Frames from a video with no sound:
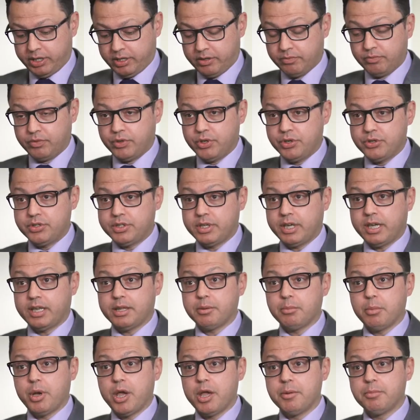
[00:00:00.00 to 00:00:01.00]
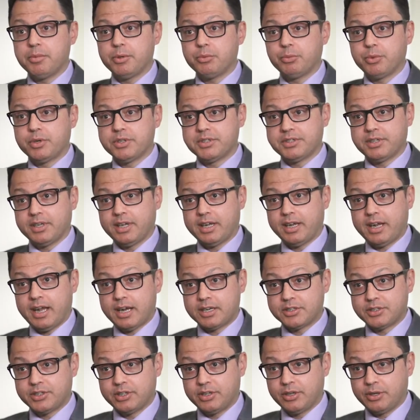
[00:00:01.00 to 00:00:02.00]
confusing at the moment. We're seeing
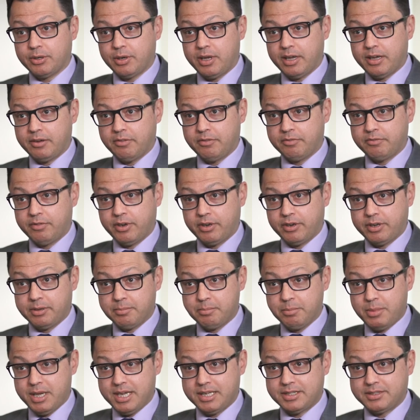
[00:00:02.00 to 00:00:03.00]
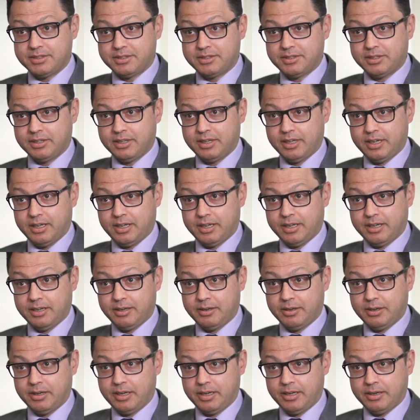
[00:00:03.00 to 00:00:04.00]
actually a very mixed
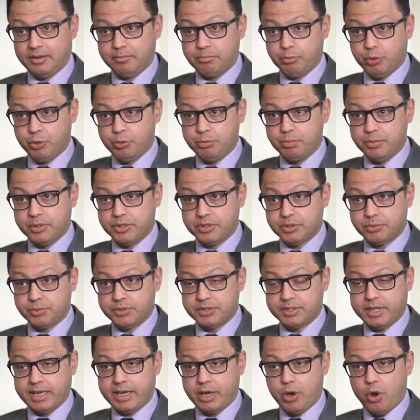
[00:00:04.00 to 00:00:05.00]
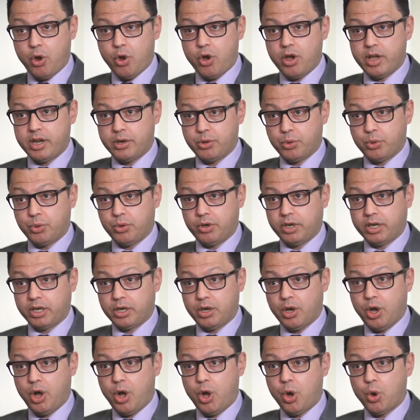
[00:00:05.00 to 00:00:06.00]
movements. We're seeing iron ore and
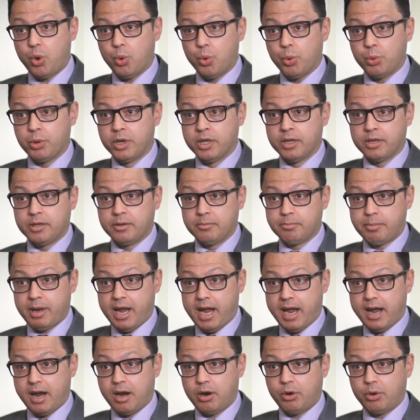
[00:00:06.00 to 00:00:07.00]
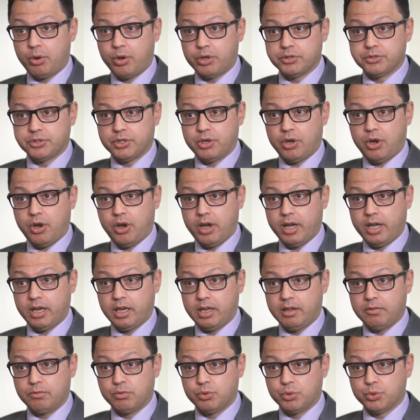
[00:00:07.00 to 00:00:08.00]
coal power on to higher
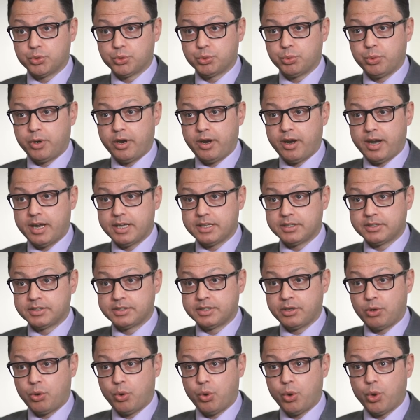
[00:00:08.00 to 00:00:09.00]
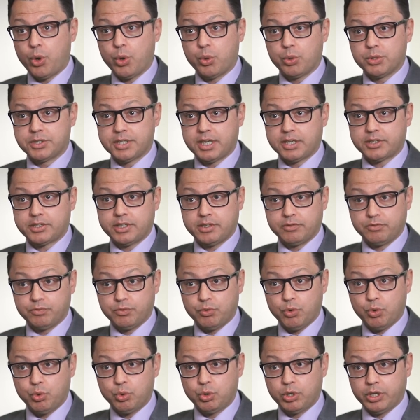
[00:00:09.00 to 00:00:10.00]
levels, whereas oil has actually
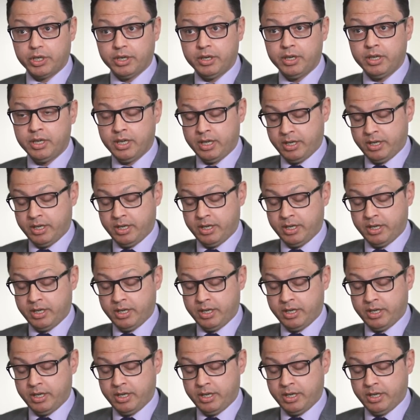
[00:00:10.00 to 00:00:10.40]
fallen,